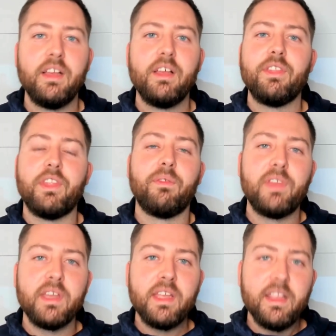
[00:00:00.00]
the
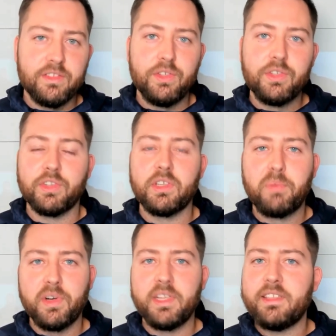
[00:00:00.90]
VIG is usually
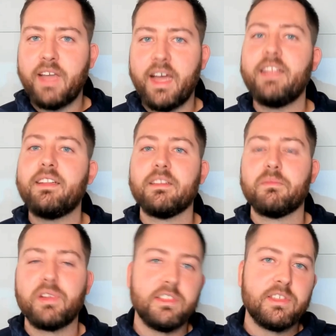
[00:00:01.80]
pretty tight and
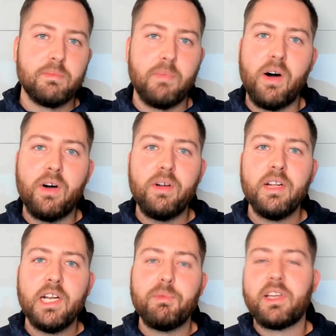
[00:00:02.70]
pretty small
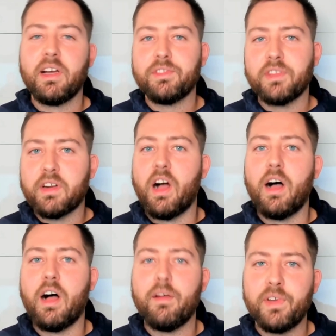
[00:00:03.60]
because they're
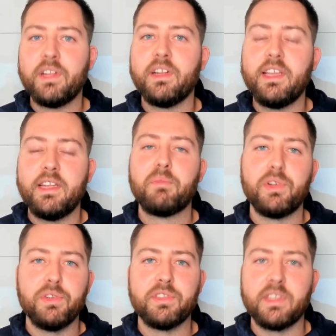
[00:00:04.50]
confident in
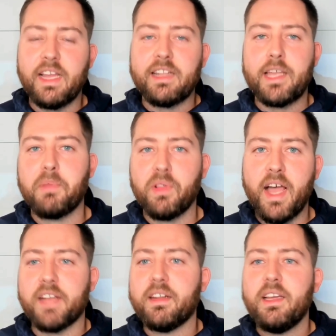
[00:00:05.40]
producing that type of
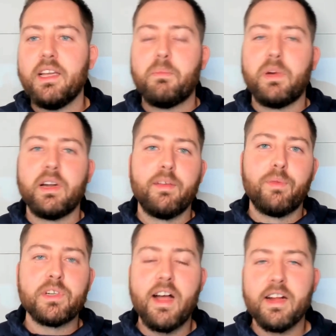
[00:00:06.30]
line. But if we're
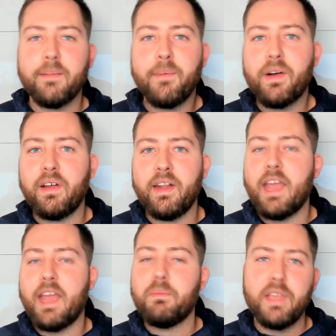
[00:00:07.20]
talking about an
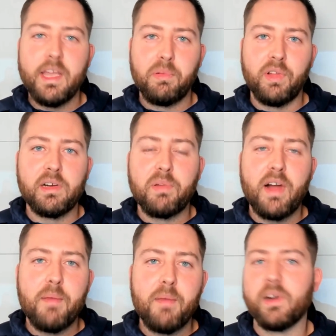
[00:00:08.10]
NBA player
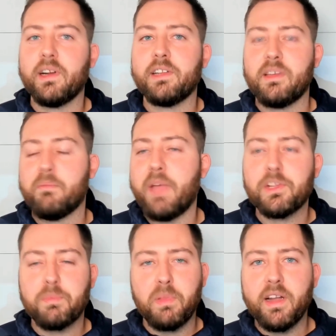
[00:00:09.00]
prop where it's a bench
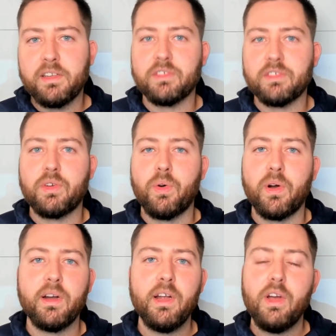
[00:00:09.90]
player to
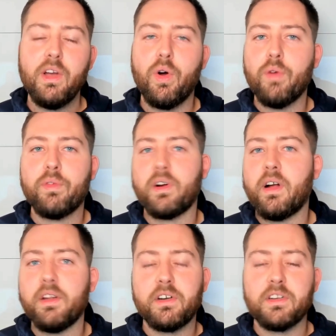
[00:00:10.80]
score over
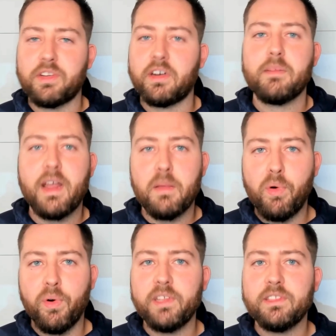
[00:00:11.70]
under a certain amount of
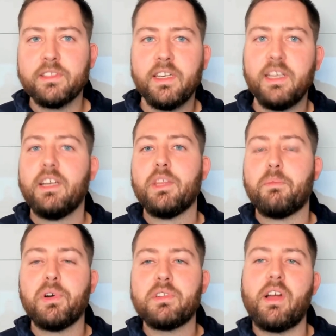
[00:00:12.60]
points, the
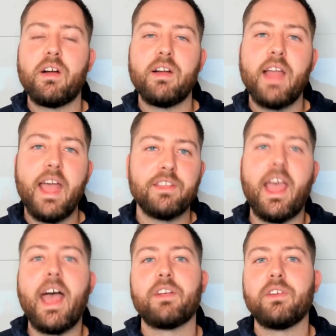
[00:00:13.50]
books aren't as
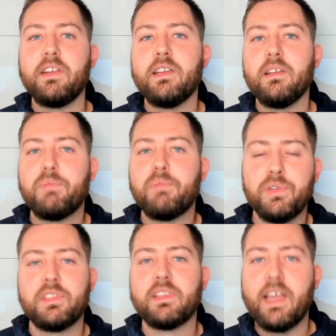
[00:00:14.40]
accurate
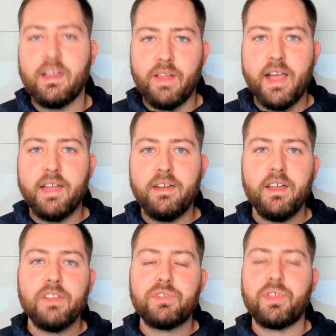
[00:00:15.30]
producing that line.
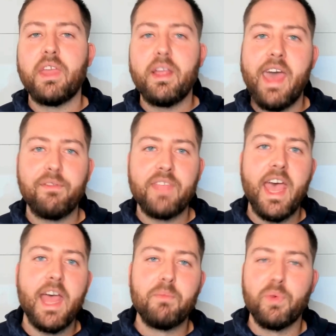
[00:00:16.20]
So they have to
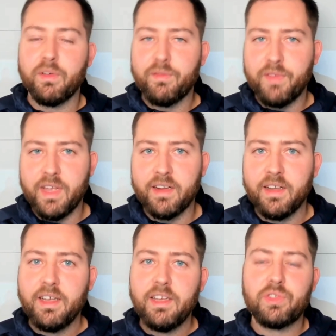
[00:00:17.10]
add more VIG.
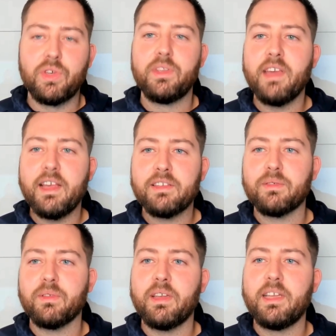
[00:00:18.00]
So yes,
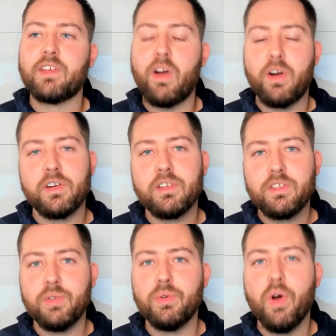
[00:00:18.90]
it's harder
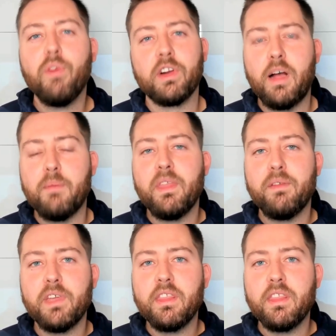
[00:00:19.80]
to overcome the VIG